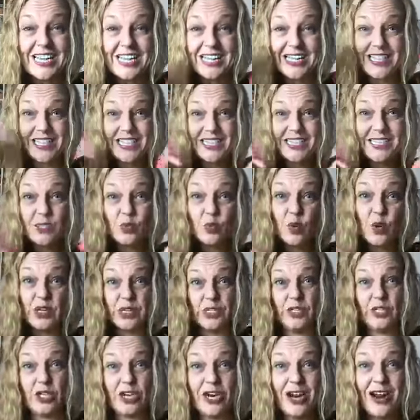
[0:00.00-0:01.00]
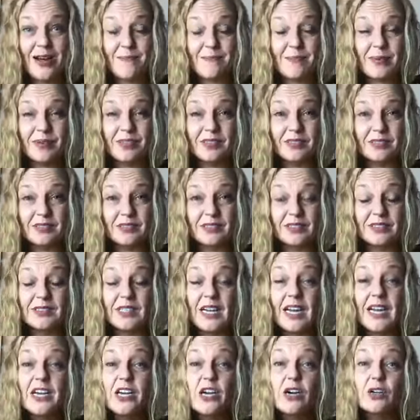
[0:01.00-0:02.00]
This workshop,
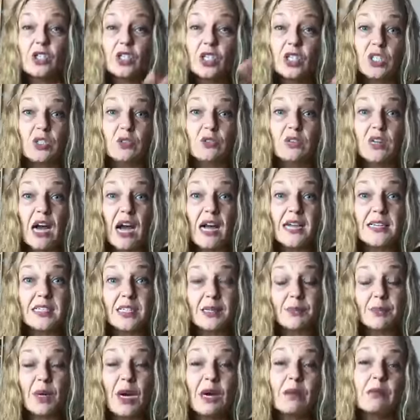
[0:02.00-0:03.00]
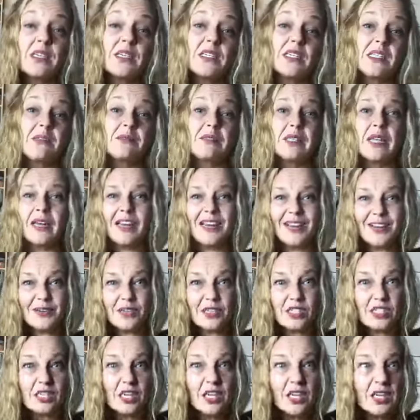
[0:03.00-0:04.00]
I know to you guys it probably seems like, oh,
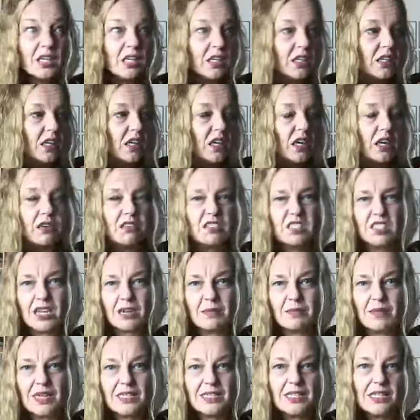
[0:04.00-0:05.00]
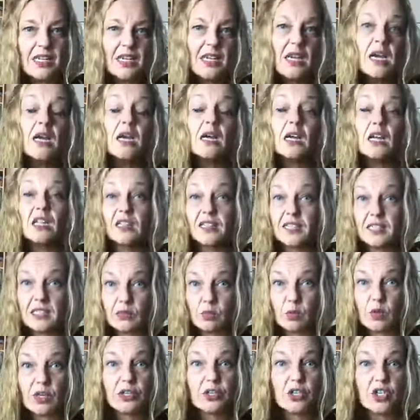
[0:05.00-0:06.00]
it's not messy. This
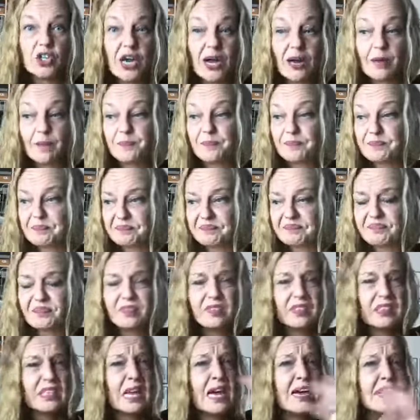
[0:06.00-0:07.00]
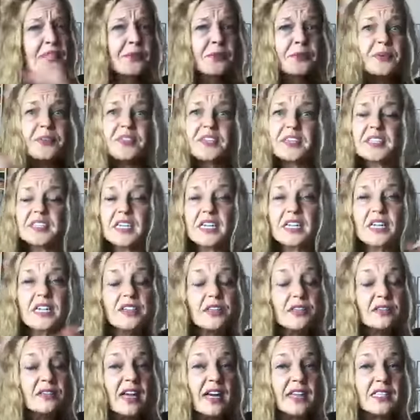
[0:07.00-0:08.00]
workshop, I threw this
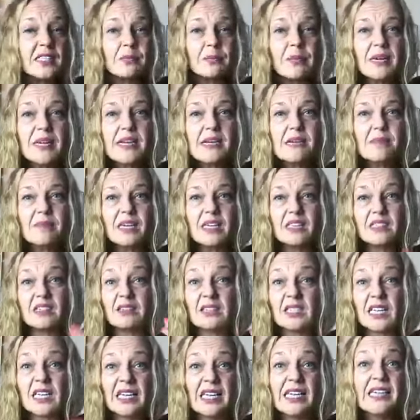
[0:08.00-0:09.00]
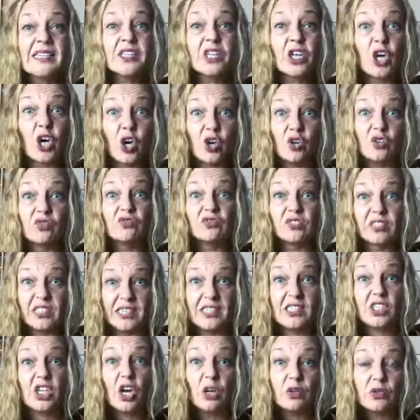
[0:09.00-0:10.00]
together last minute because I was like, it's go
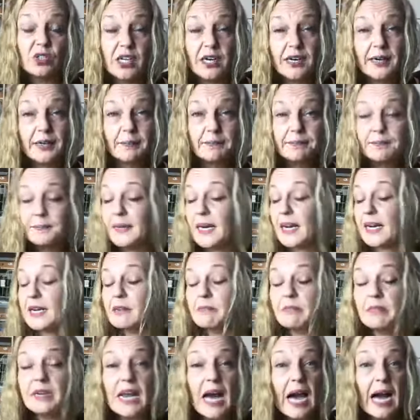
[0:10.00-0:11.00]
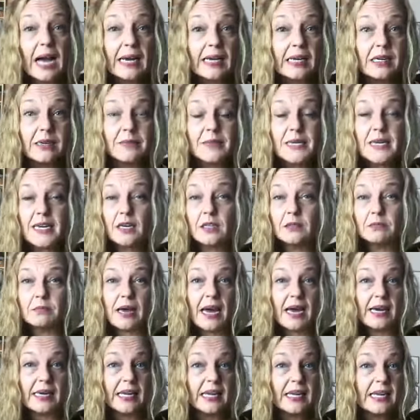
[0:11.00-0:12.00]
time. I am not going to be held
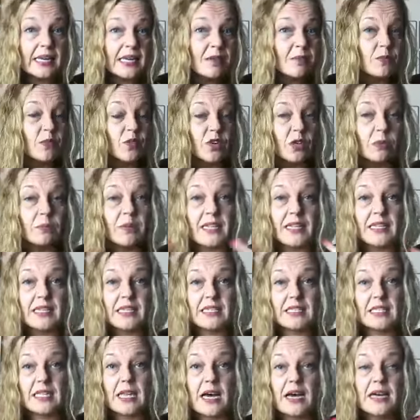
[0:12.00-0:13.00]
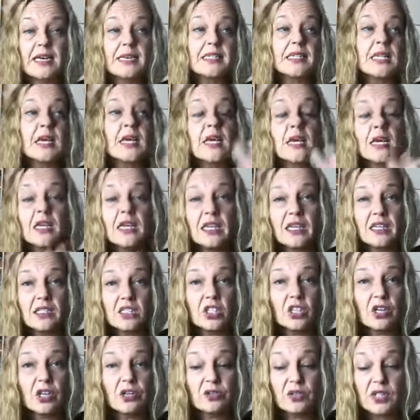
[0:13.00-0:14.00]
back anymore by these lies. It's
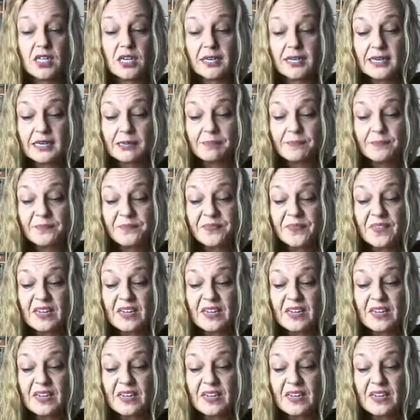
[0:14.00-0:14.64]
go time.